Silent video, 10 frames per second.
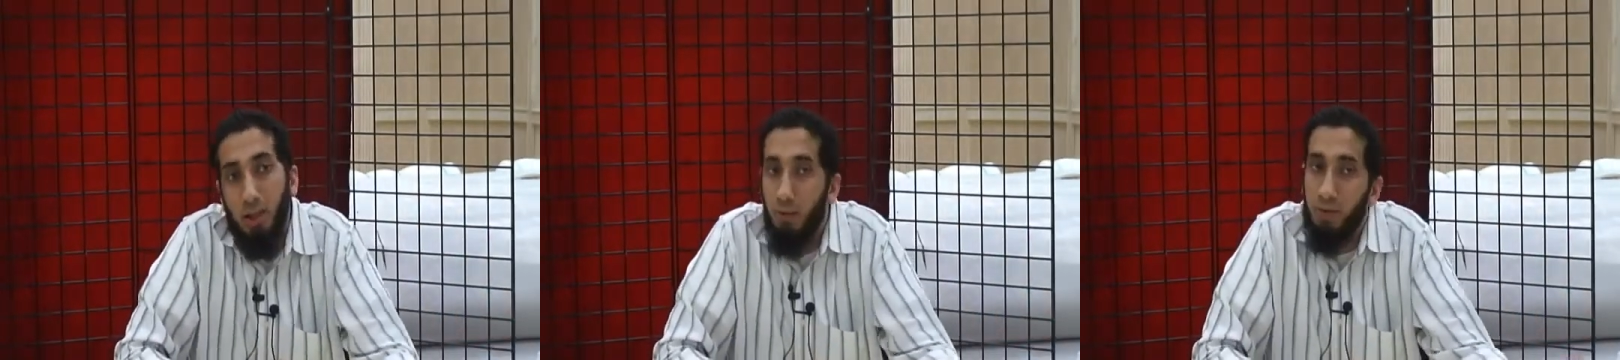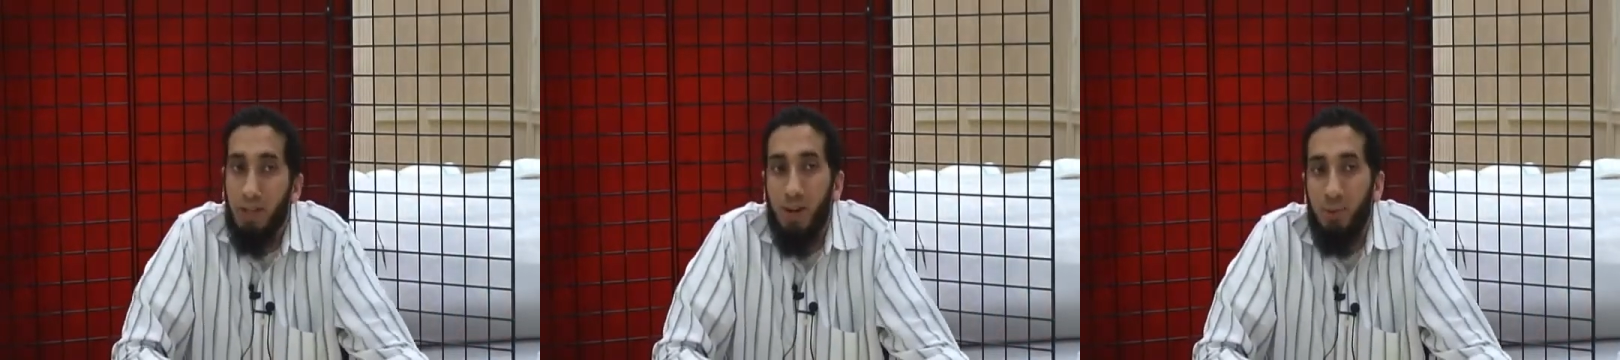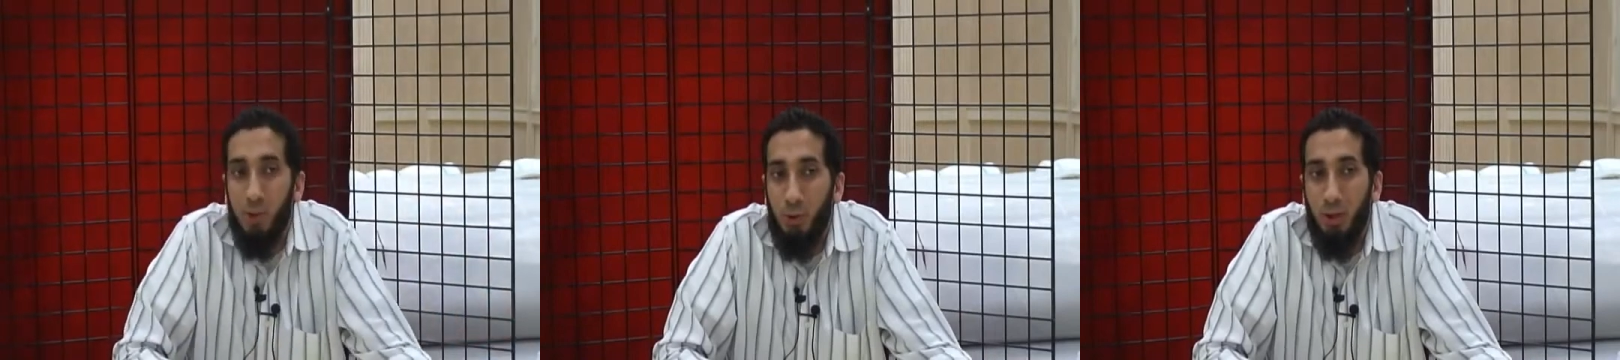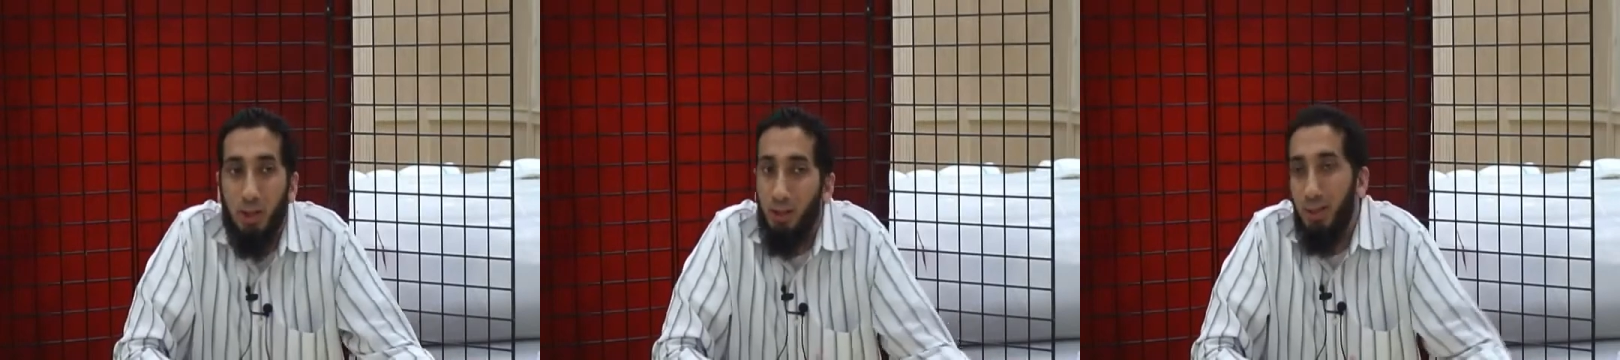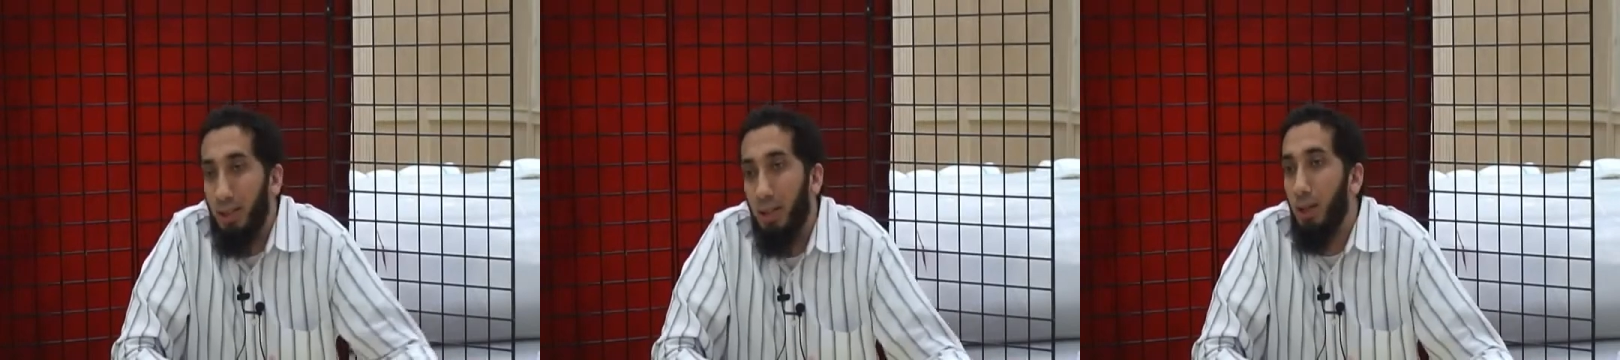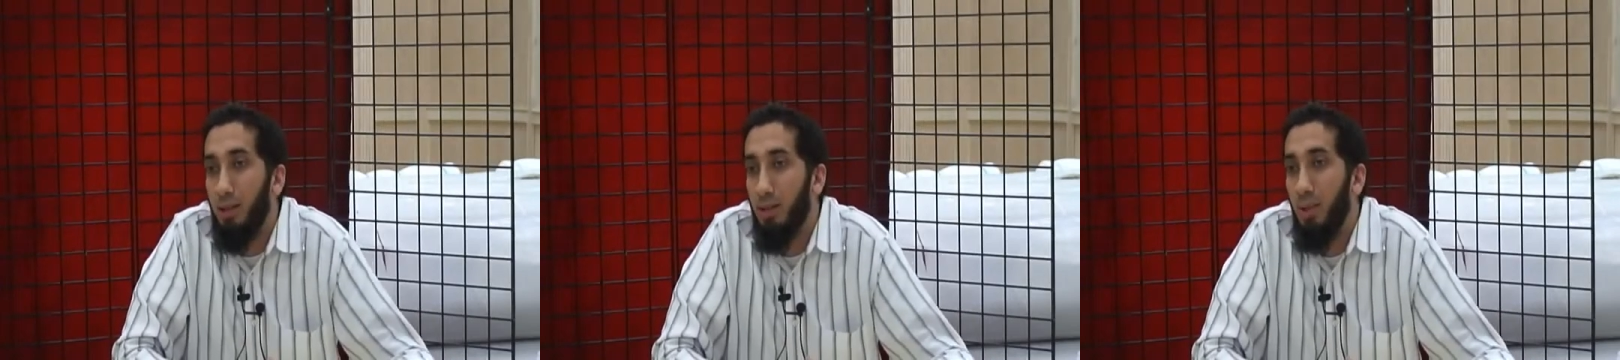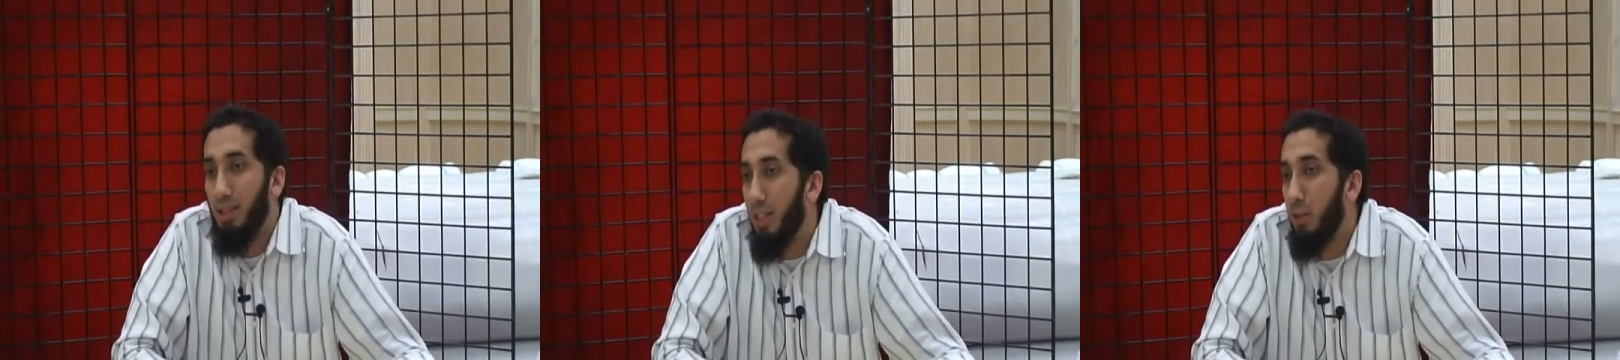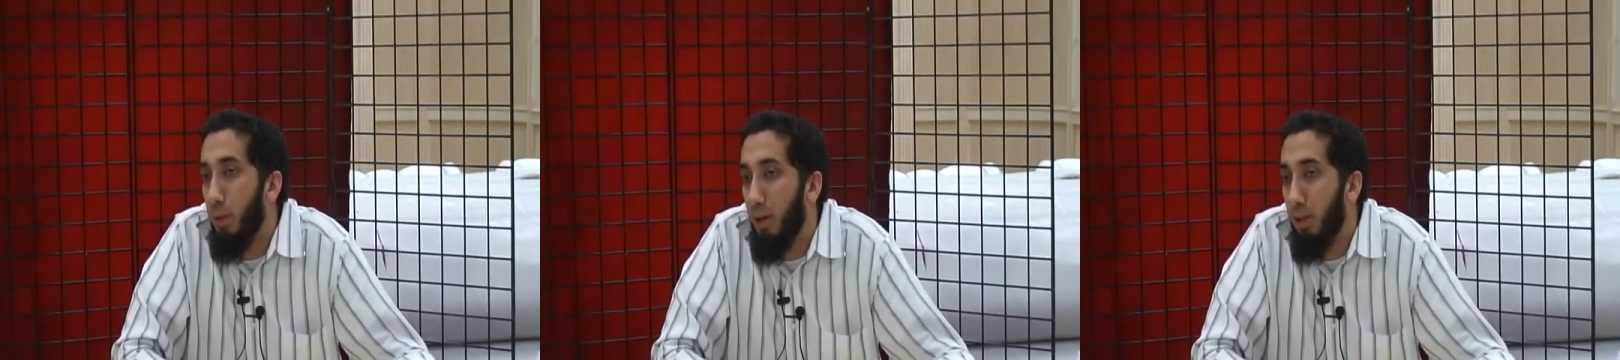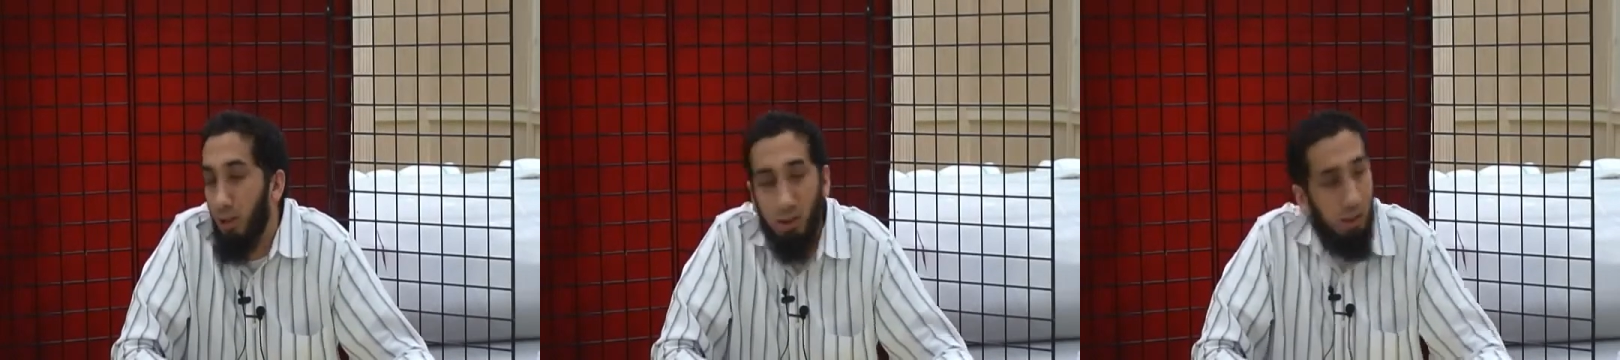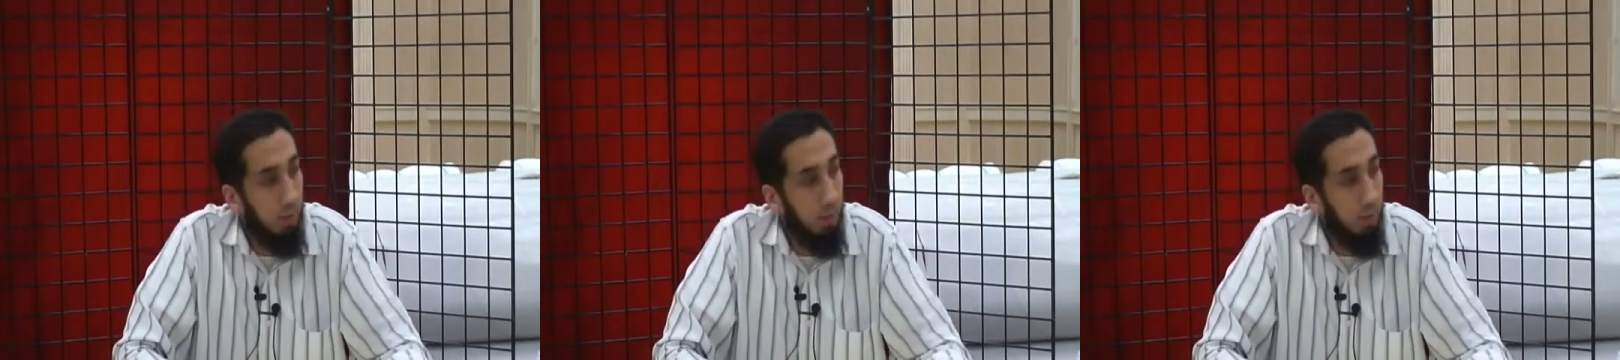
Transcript: If they're not maturing early, then that doesn't make sense marrying early,